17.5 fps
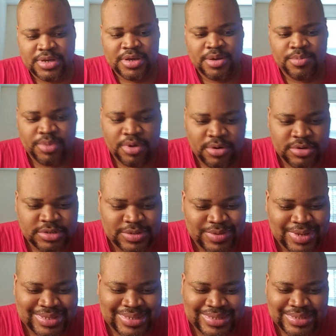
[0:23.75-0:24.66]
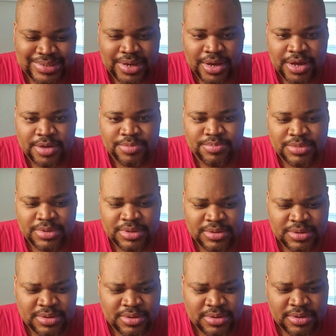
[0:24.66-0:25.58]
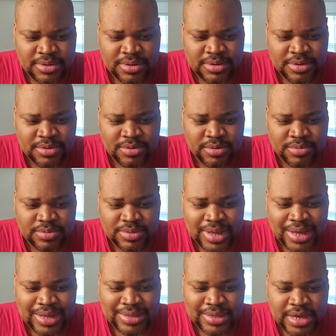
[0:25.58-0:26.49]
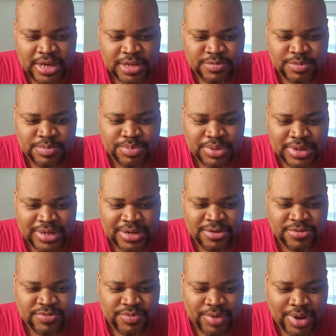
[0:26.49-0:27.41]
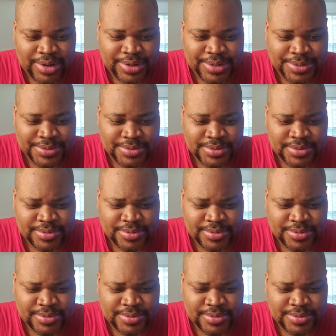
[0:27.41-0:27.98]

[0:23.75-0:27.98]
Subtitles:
But also at this time, a lot of games were played on Fridays.